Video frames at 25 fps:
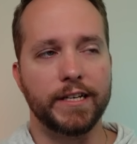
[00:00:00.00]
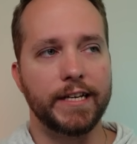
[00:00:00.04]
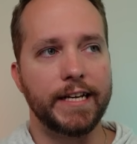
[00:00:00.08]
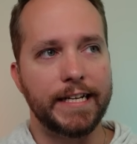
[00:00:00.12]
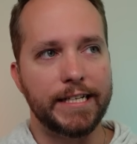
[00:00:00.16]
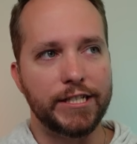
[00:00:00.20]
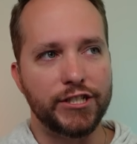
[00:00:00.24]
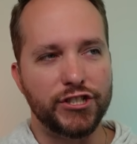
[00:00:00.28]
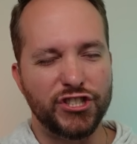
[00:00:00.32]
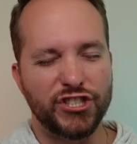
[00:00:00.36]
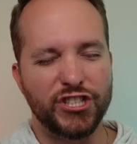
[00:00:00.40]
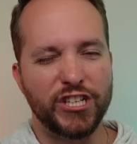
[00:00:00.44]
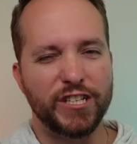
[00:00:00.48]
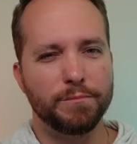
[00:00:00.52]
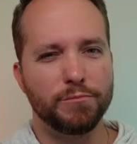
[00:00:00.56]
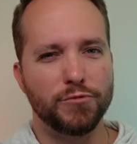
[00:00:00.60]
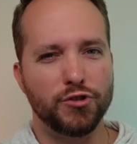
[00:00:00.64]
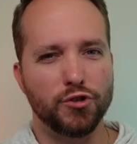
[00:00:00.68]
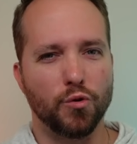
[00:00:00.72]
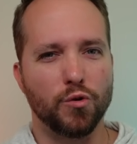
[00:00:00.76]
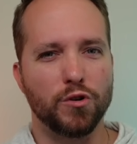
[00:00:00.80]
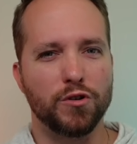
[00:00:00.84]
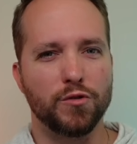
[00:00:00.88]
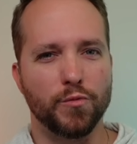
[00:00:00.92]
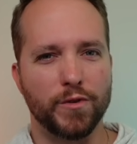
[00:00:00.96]
He's Jim
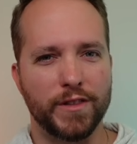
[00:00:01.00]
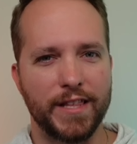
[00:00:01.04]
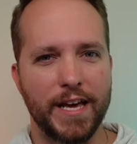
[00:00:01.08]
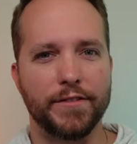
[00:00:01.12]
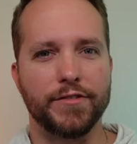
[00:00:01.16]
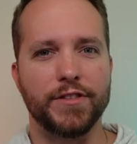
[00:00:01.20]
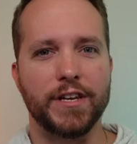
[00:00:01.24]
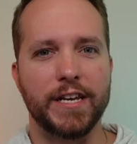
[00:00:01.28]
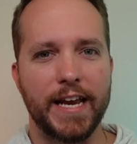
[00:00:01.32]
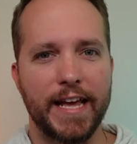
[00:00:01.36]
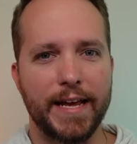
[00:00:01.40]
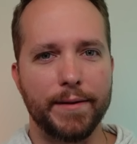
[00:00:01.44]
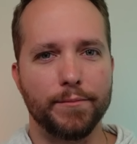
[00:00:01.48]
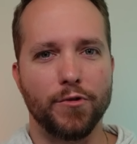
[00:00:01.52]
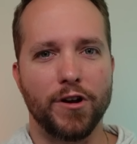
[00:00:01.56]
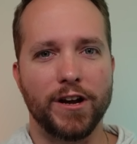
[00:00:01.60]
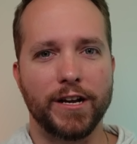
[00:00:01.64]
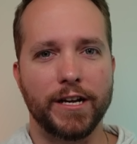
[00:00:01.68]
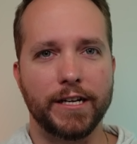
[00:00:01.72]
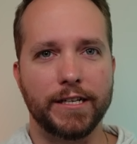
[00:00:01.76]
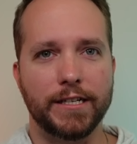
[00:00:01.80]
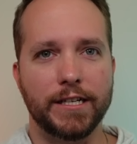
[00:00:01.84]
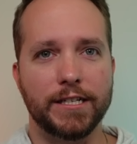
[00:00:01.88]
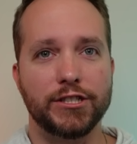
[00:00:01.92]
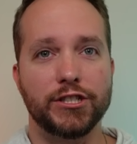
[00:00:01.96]
Jordan without the name
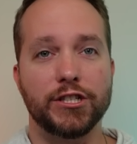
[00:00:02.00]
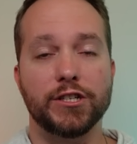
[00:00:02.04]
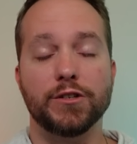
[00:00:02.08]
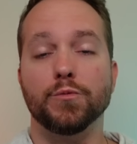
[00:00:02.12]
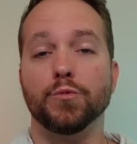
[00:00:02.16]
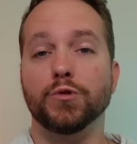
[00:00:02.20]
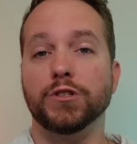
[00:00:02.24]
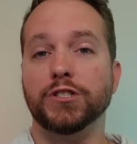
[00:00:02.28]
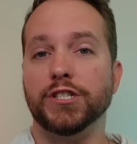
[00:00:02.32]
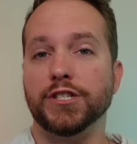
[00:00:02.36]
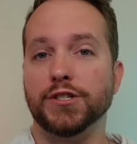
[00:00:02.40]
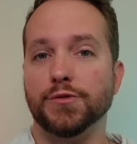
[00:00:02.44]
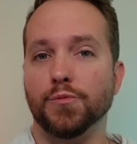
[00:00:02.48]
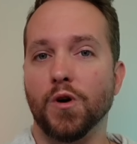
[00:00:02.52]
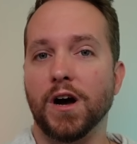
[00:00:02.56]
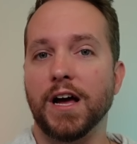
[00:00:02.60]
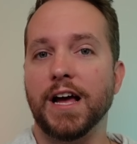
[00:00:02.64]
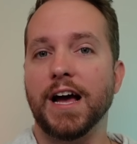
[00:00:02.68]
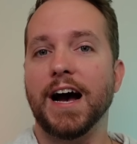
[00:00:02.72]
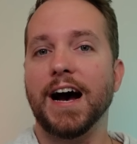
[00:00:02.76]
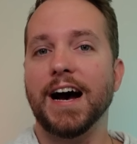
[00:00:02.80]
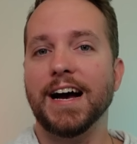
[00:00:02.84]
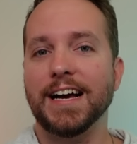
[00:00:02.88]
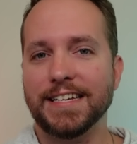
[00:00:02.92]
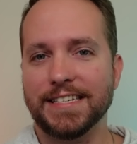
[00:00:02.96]
recognition, which is why
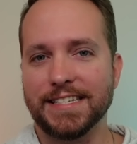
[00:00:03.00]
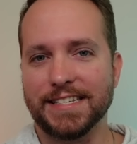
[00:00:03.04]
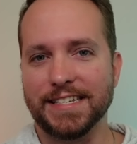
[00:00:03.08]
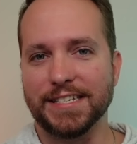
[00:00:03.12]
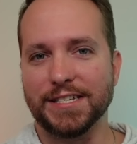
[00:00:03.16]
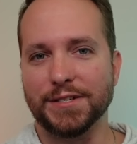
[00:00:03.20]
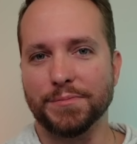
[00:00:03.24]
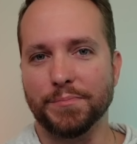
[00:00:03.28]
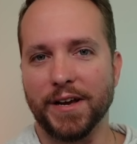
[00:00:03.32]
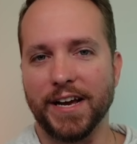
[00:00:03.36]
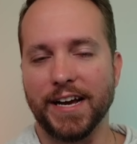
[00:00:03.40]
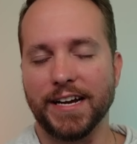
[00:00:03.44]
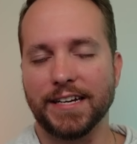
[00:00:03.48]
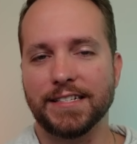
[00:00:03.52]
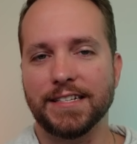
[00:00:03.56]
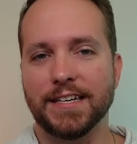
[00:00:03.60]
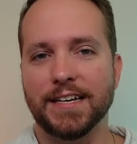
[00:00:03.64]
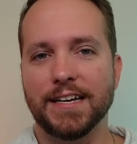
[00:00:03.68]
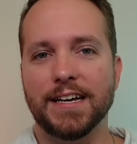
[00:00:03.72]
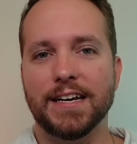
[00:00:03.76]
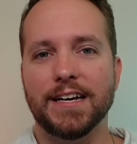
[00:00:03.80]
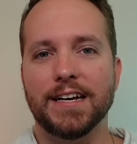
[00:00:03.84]
I suspect